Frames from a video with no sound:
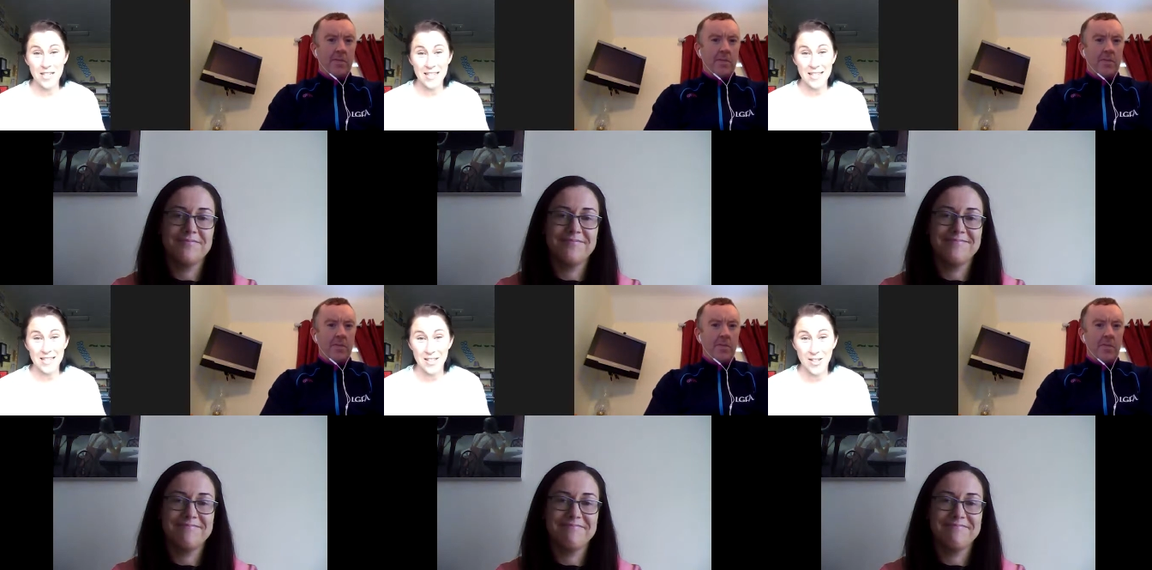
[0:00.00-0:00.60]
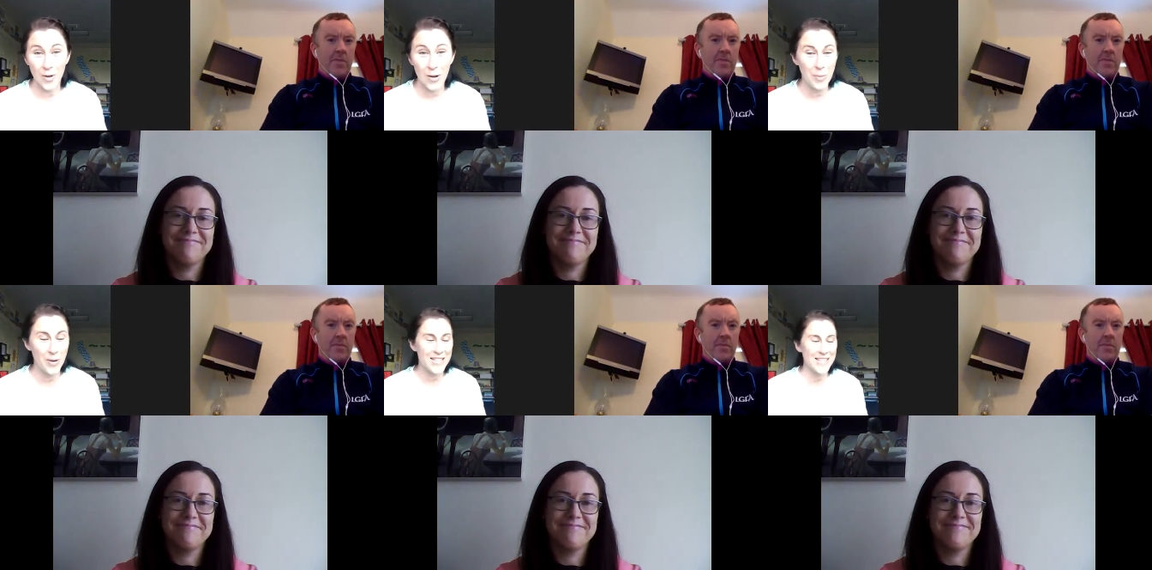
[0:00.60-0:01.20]
Speaker 1: she said it at all,
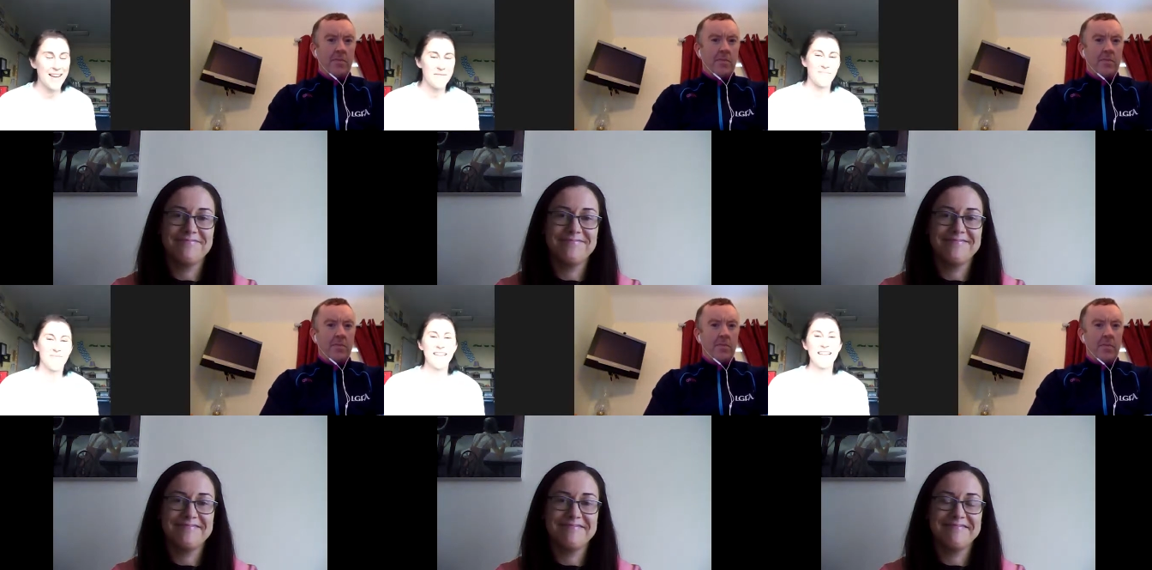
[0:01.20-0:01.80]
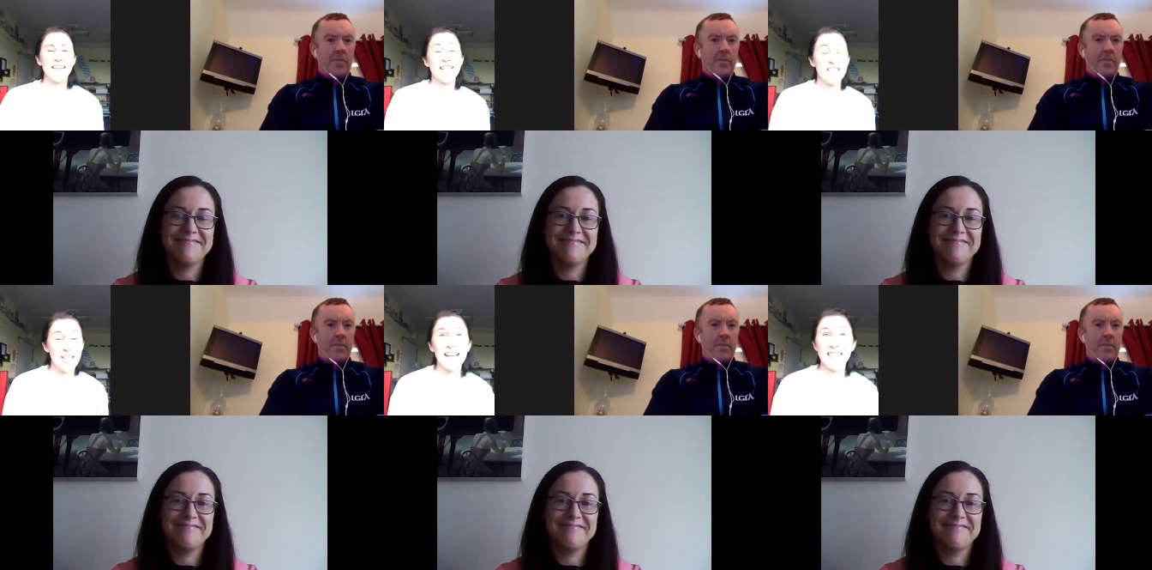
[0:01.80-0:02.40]
but um,
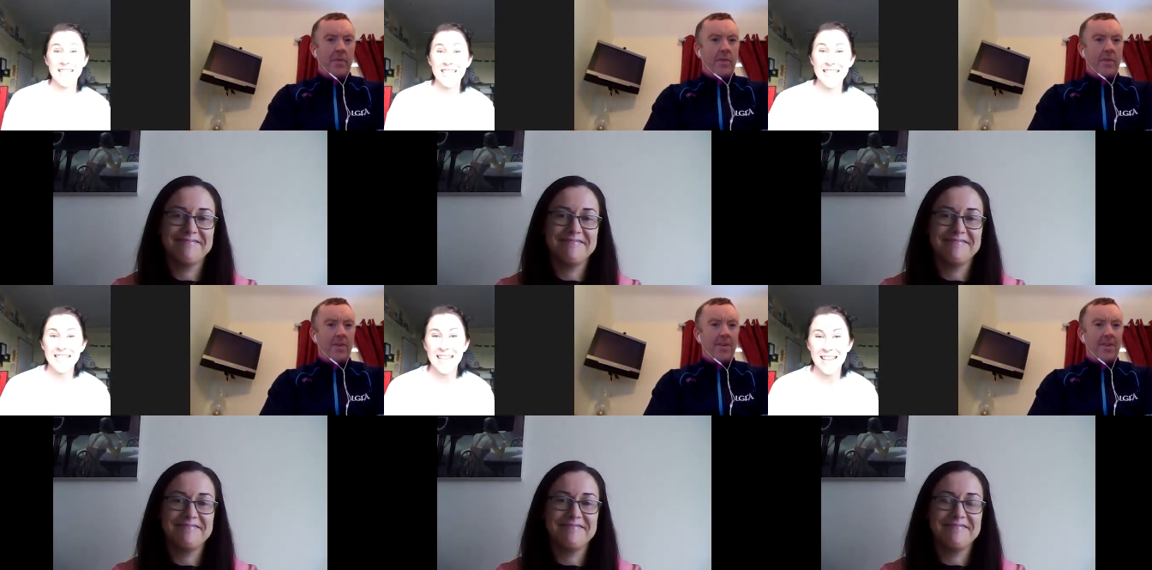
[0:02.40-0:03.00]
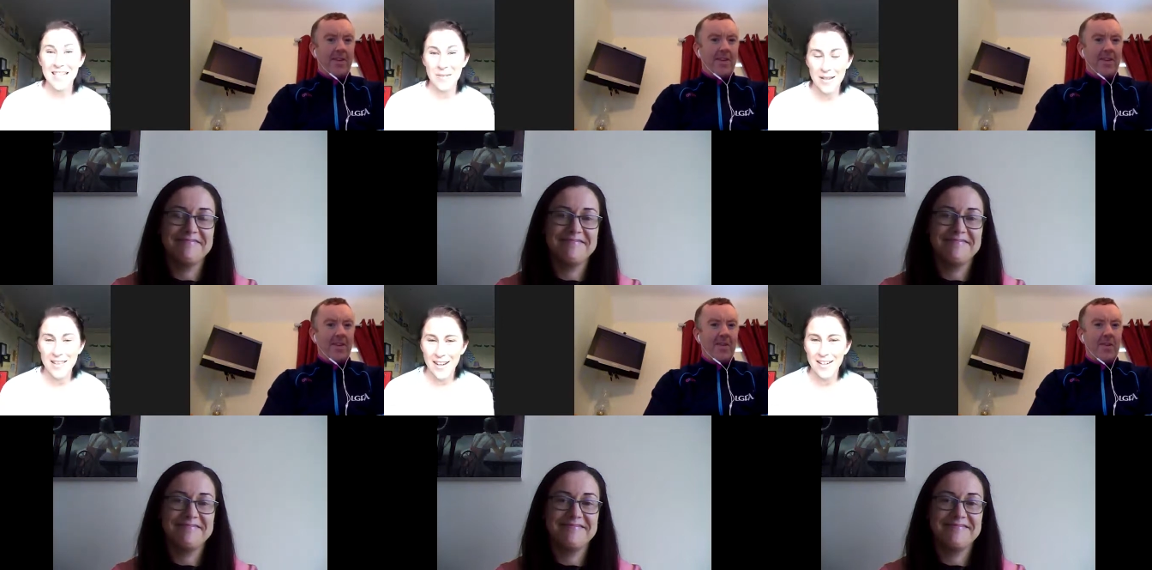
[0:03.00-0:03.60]
she actually did say that to
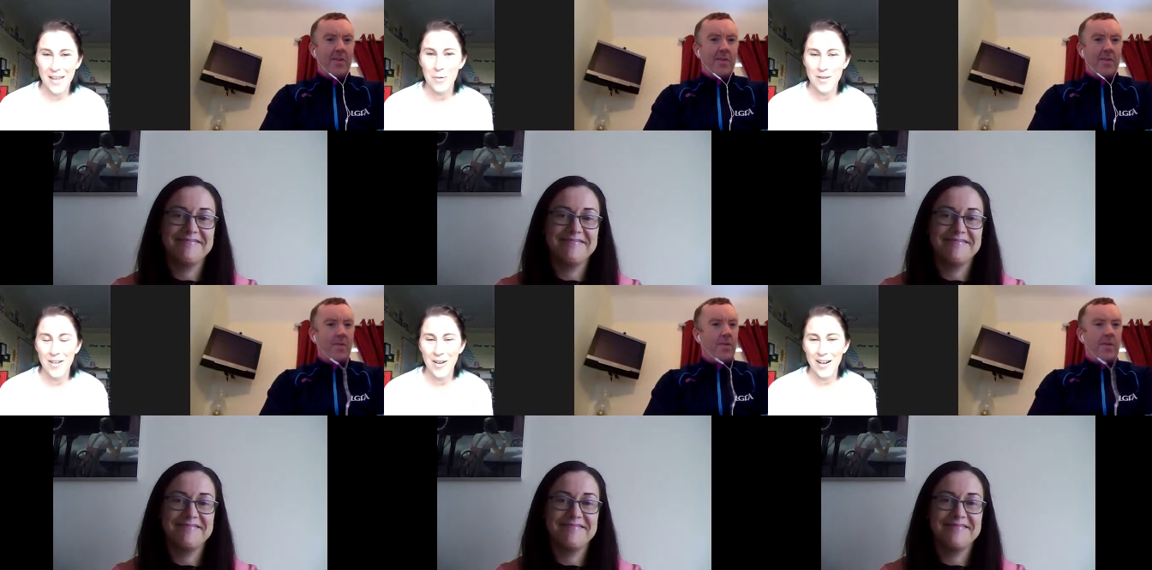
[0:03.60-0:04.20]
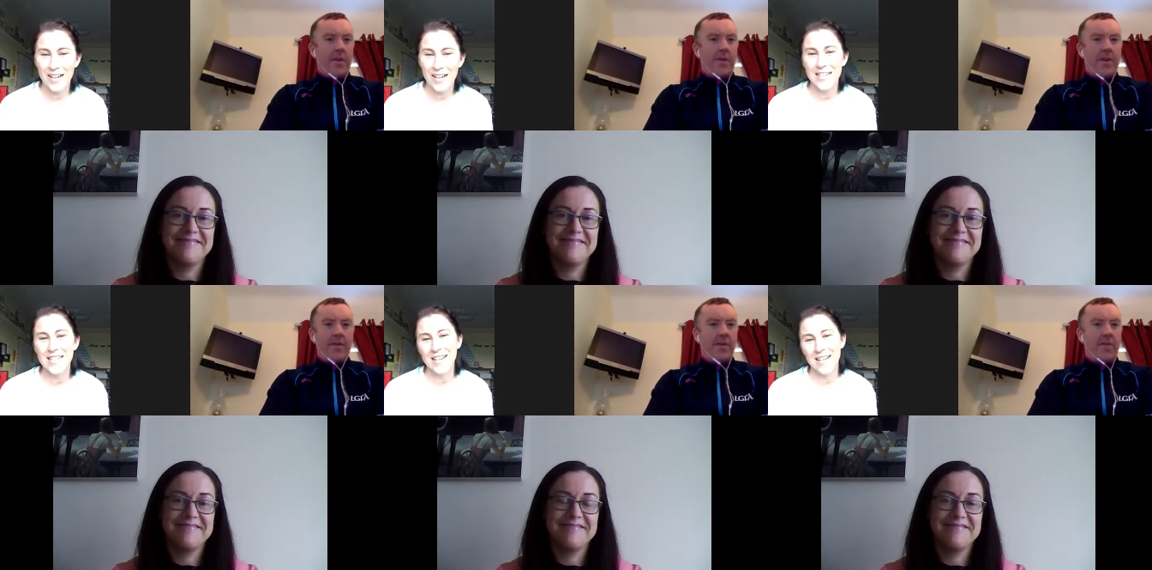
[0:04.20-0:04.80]
me the night they won the
Speaker 2: All Ireland.
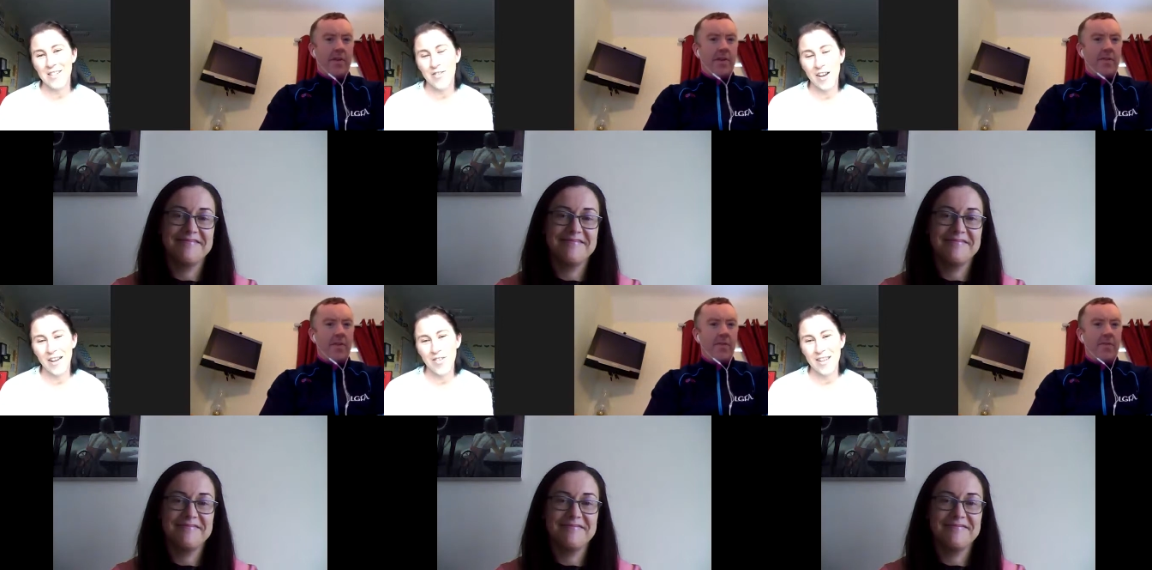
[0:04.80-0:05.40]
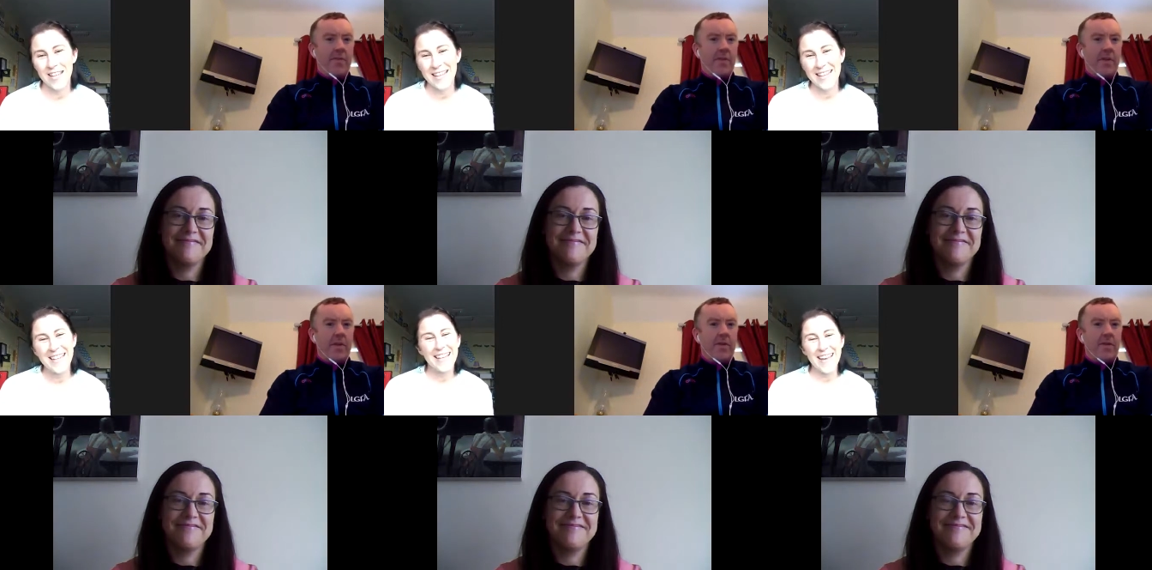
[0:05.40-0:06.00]
That's incredible.
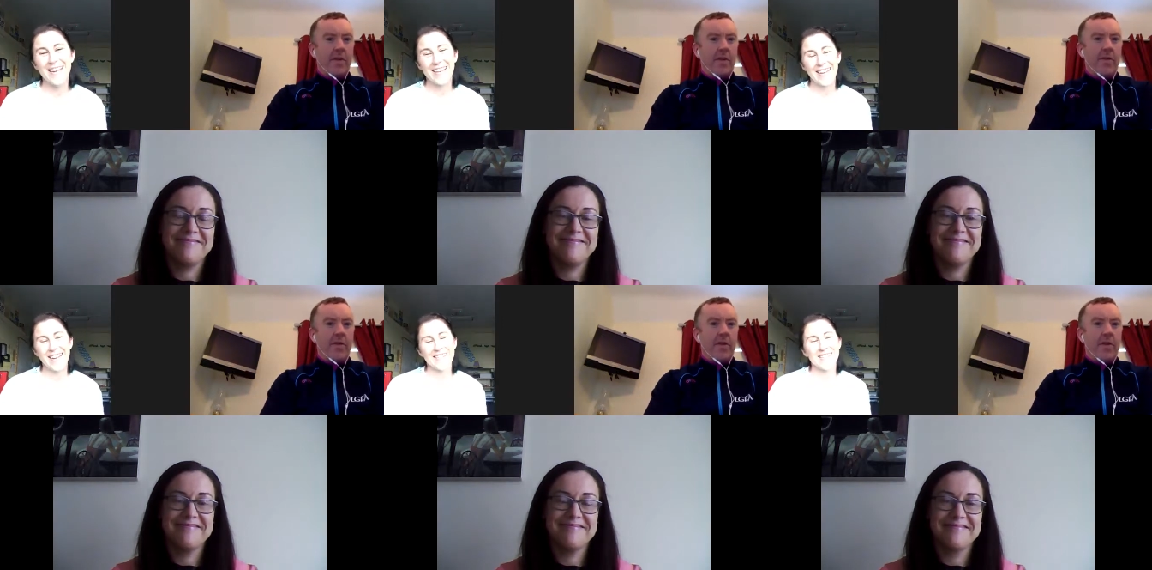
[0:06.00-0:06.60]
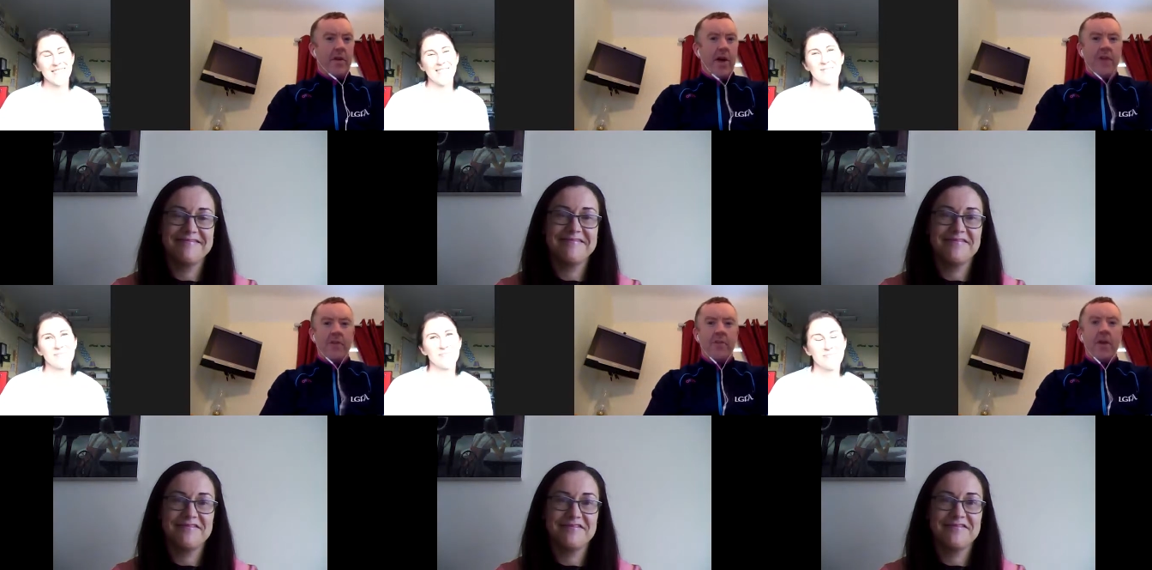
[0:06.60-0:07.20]
It's yeah, incredible, yeah. That,
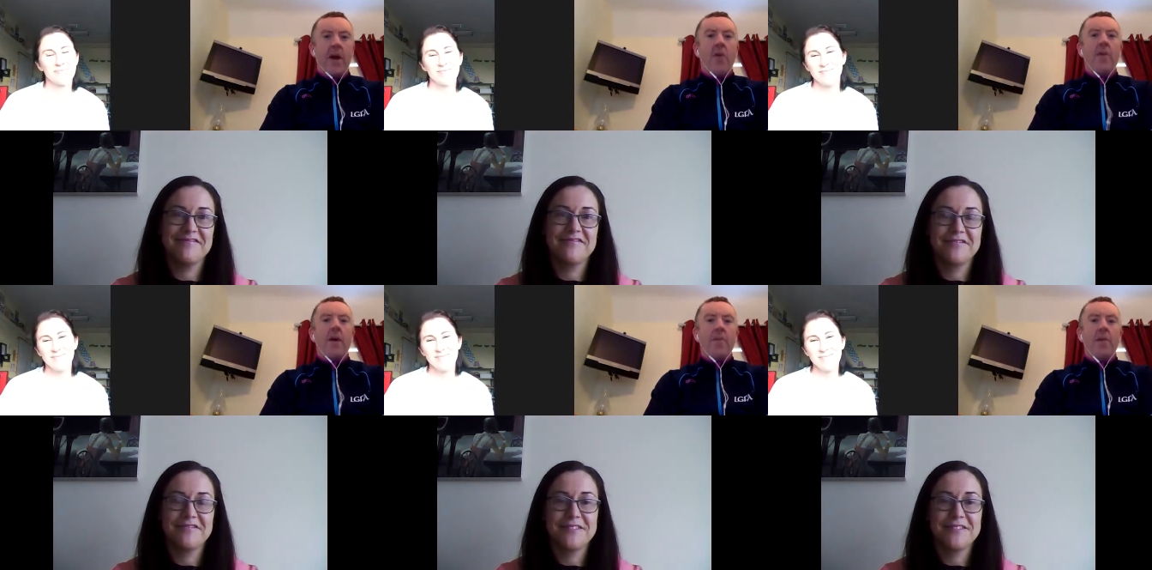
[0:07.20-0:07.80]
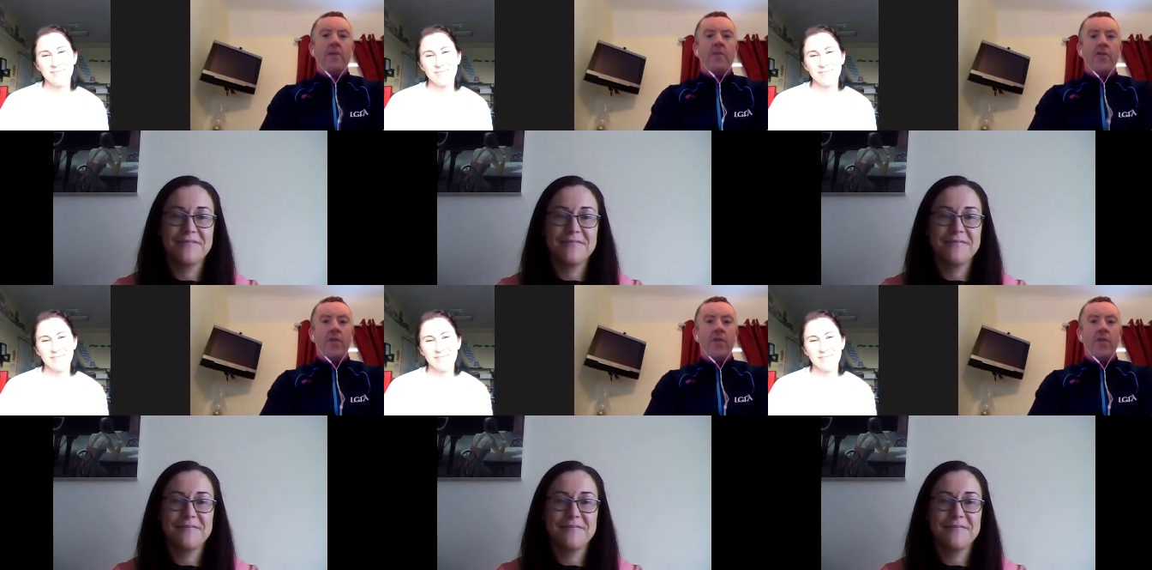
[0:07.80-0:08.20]
Angela, the power of that message